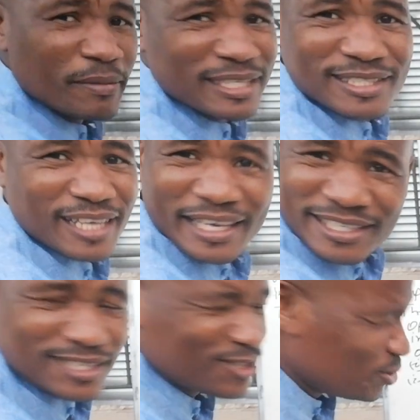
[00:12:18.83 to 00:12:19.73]
mistake,
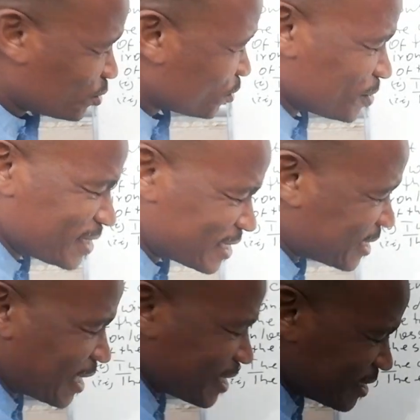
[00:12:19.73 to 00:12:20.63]
you shouldn't
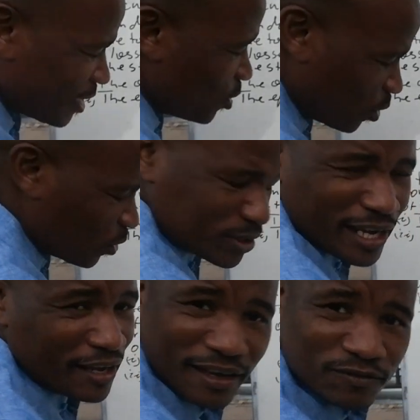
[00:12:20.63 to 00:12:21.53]
stress a lot. I
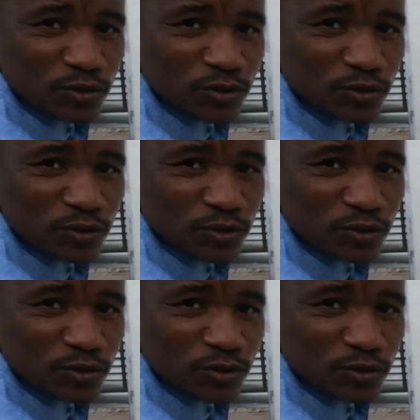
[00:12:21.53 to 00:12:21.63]
have